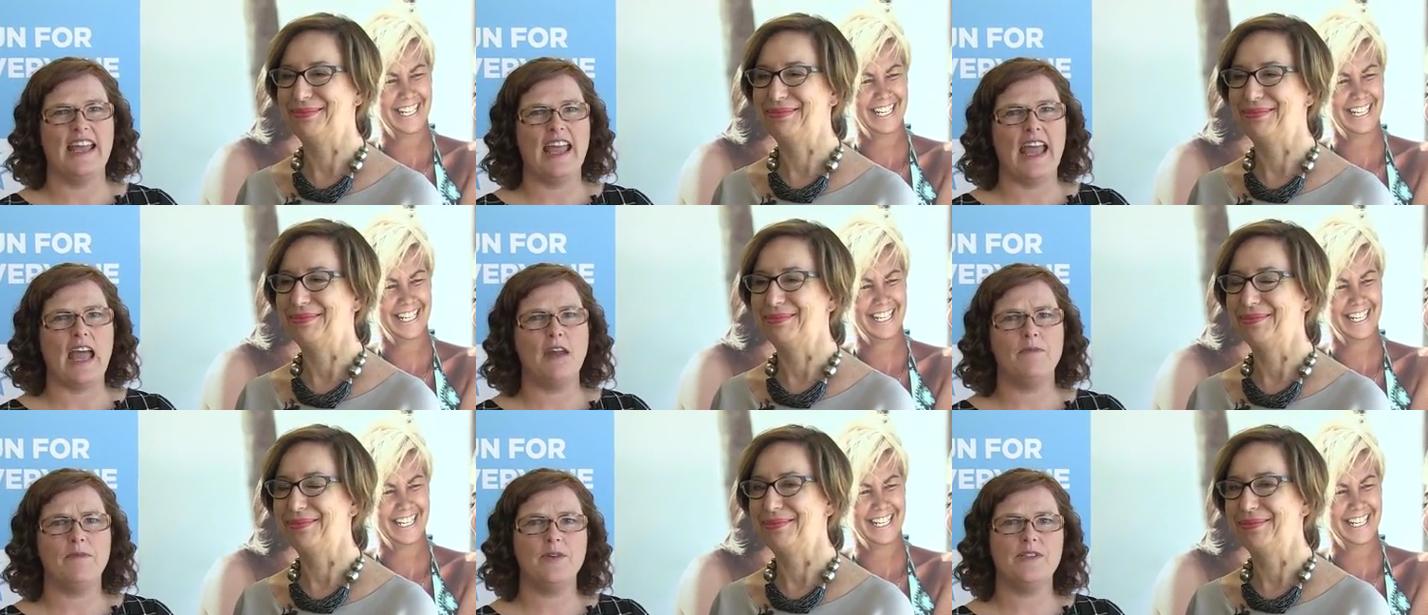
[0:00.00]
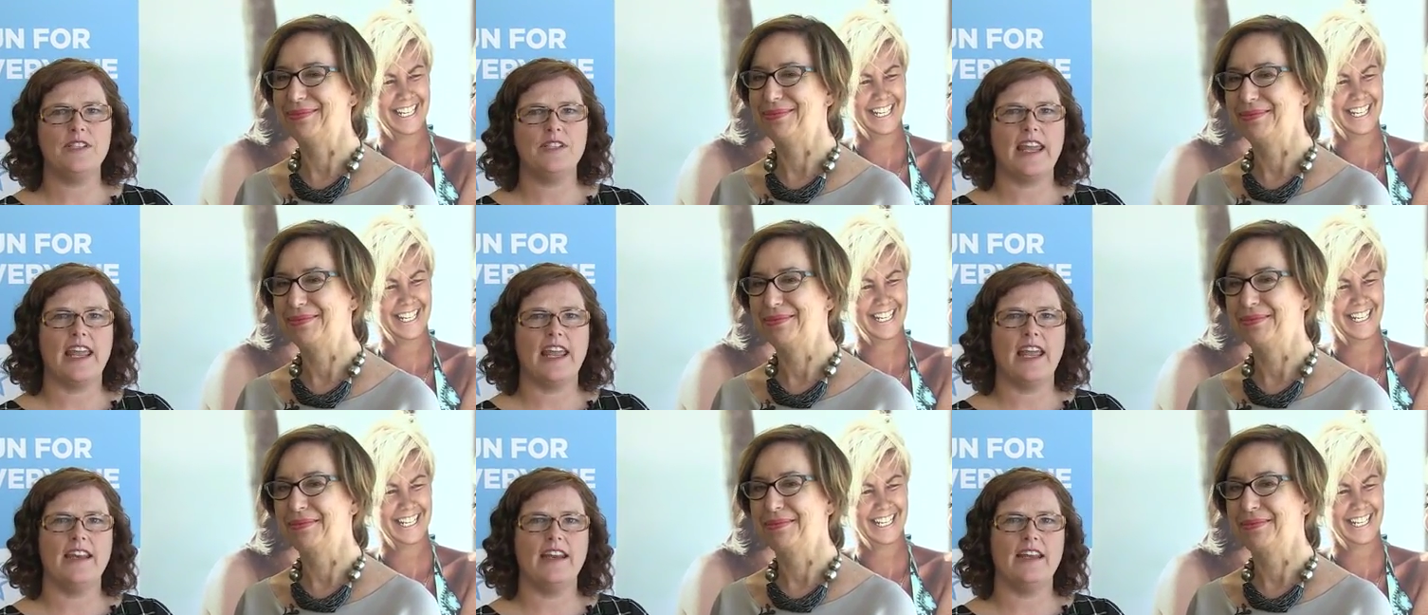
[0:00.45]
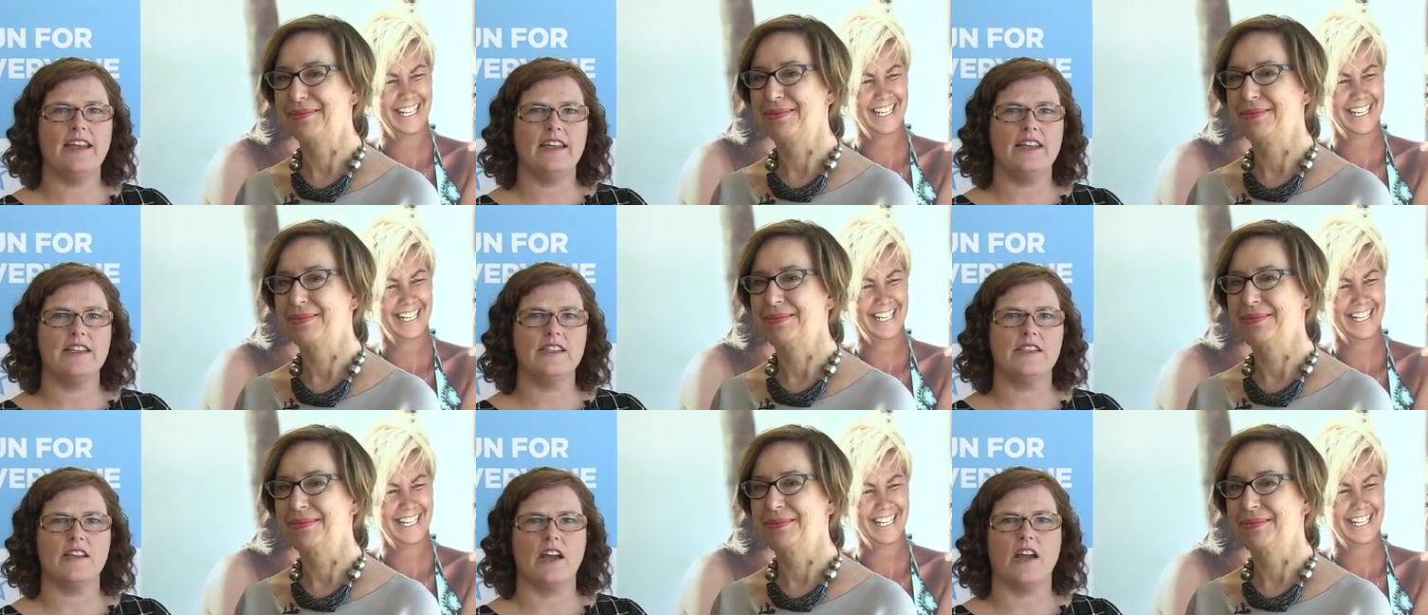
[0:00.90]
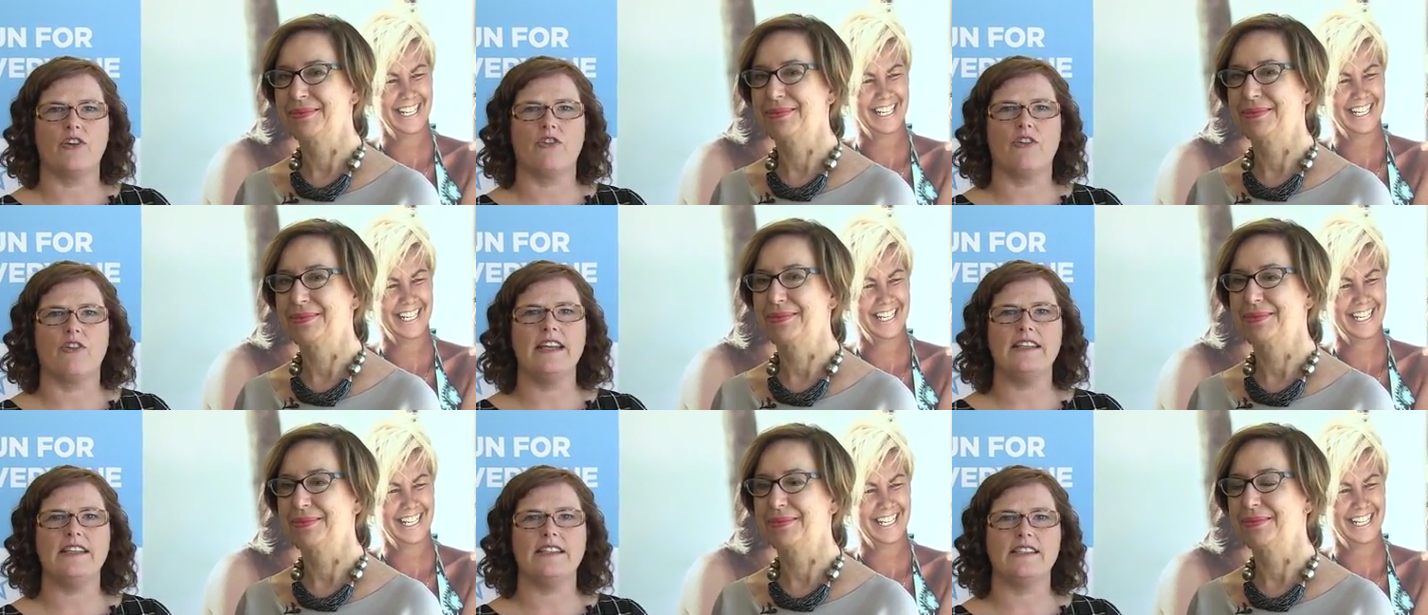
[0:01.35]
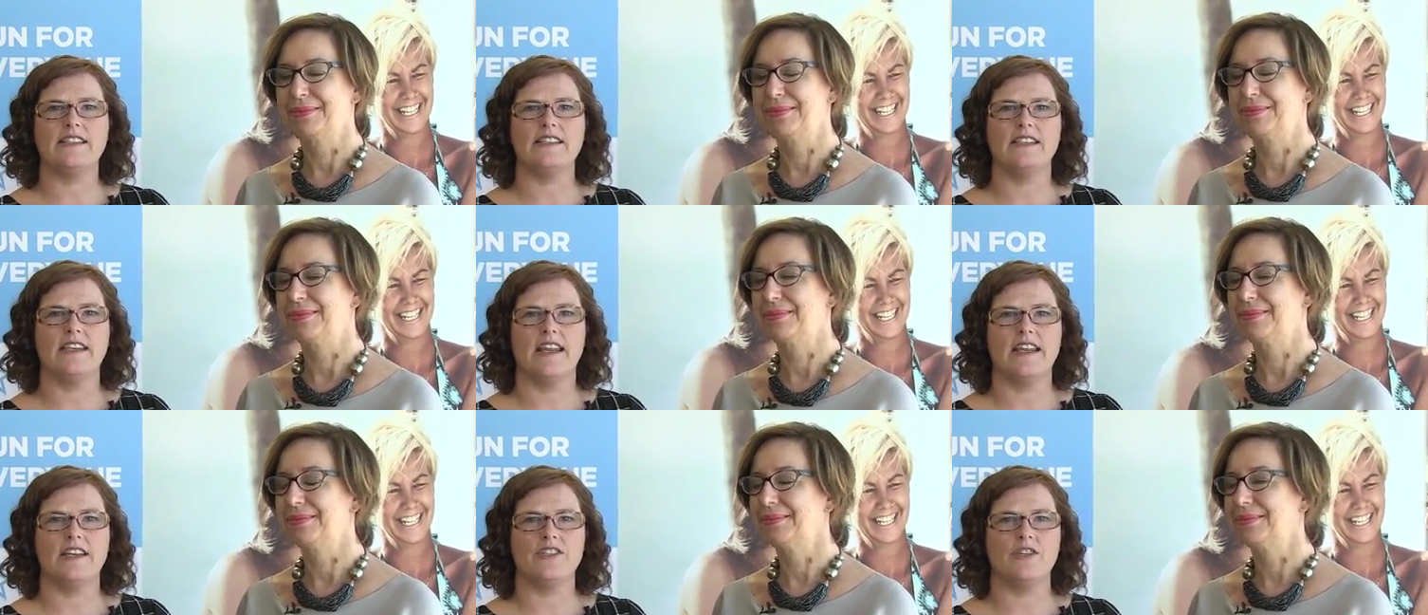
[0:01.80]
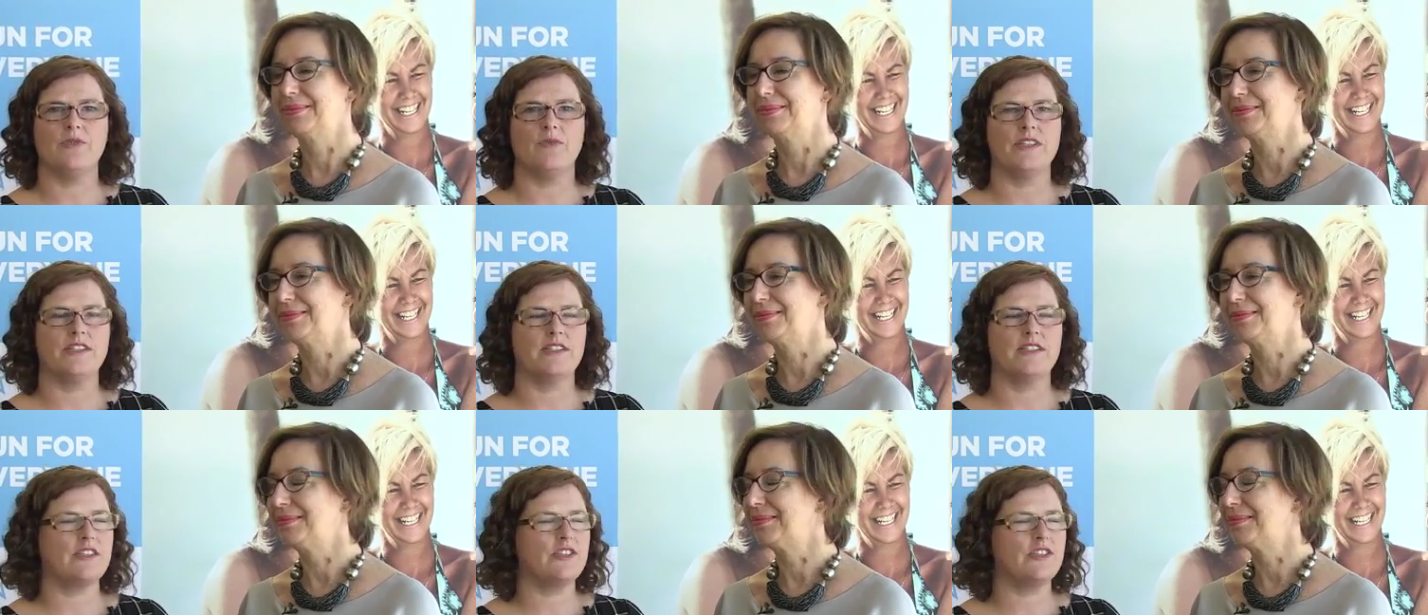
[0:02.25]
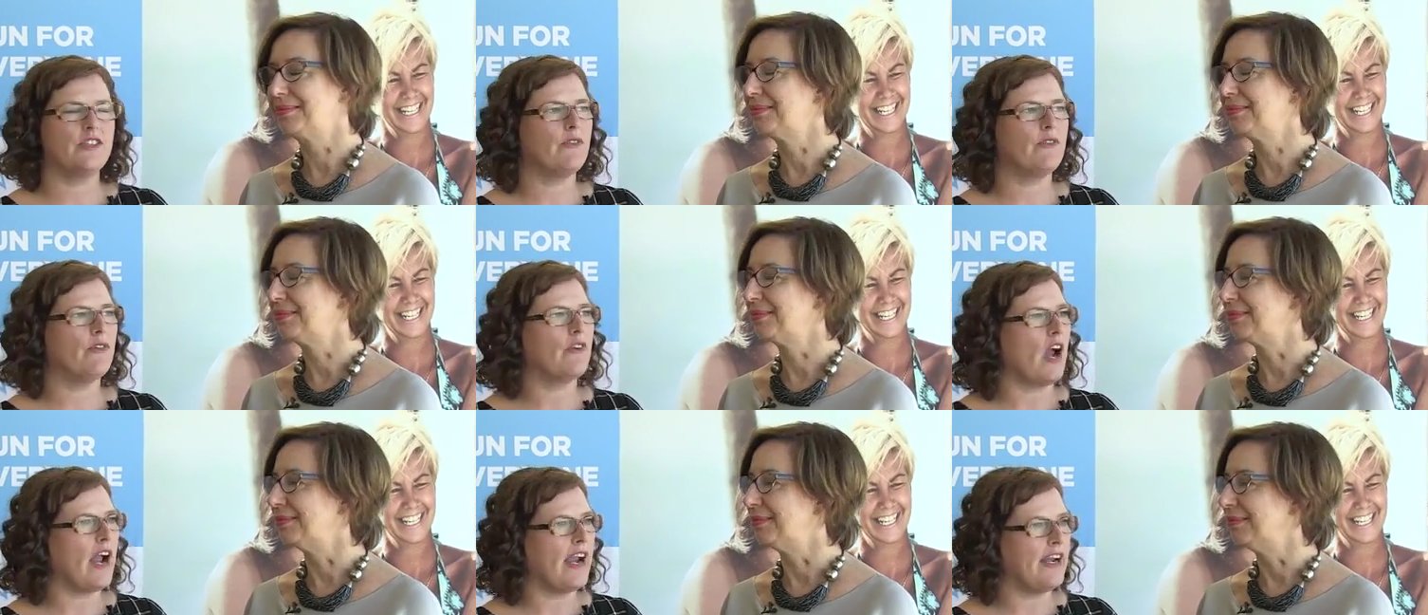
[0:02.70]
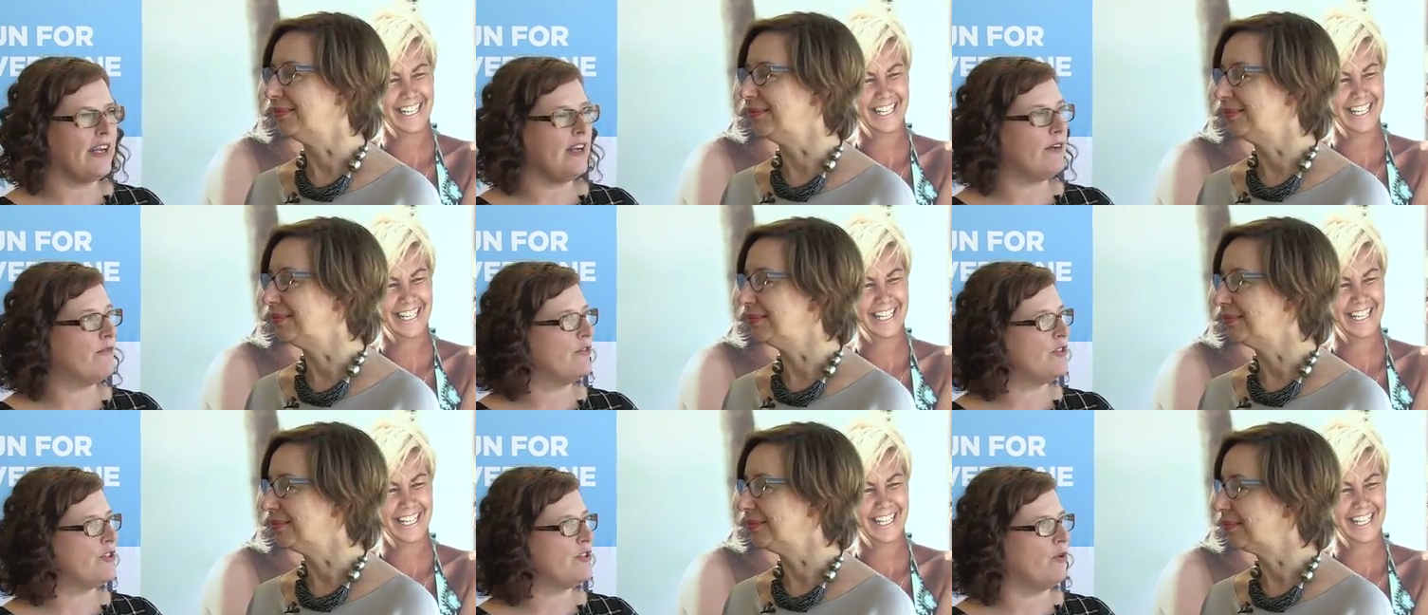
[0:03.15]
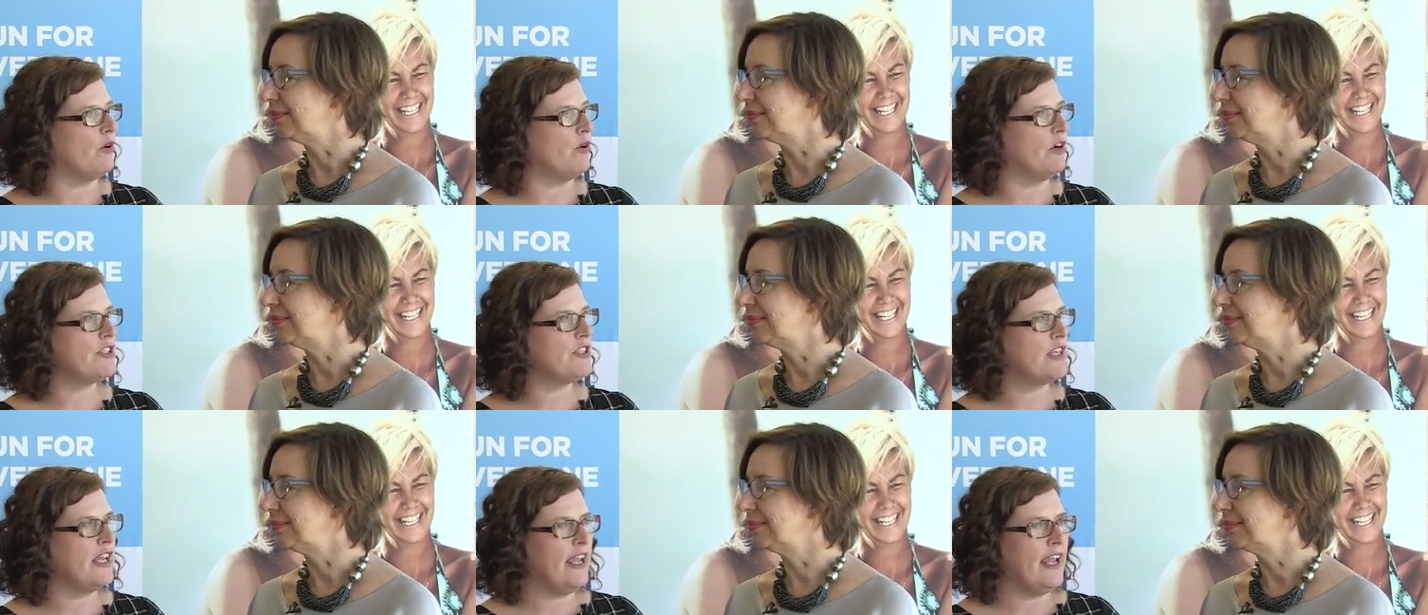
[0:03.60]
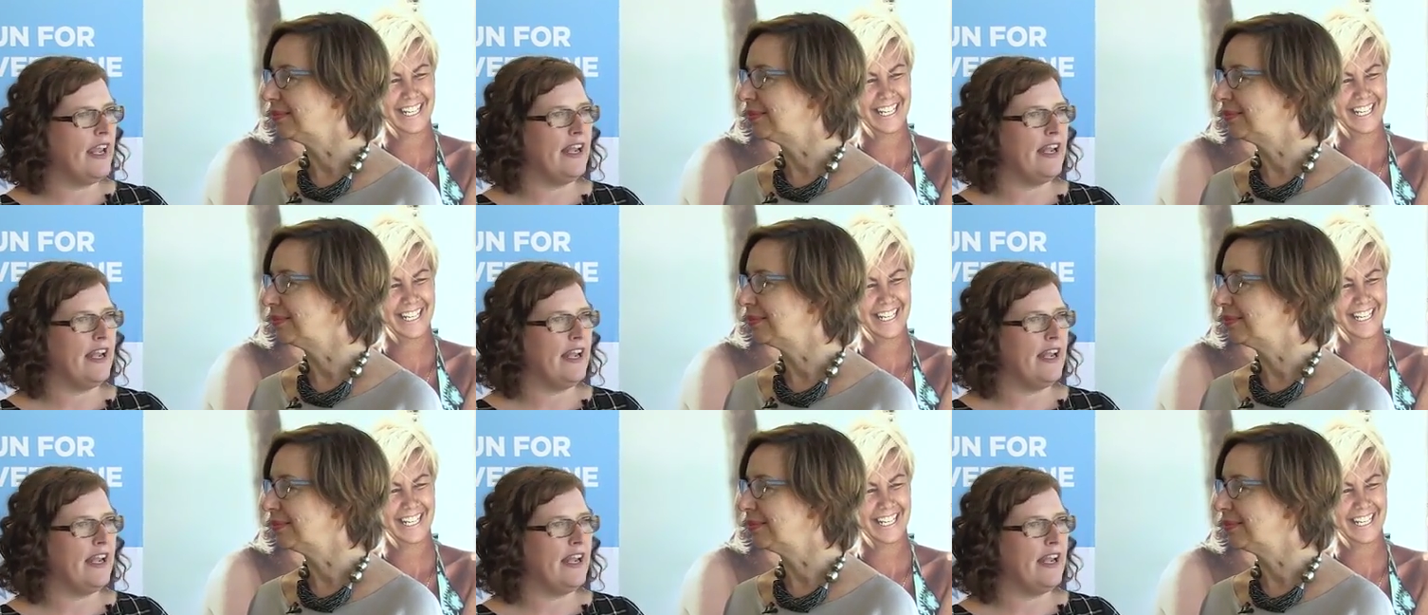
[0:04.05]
Speaker 1: And Punta Cana is a great destination with such a variety of resorts.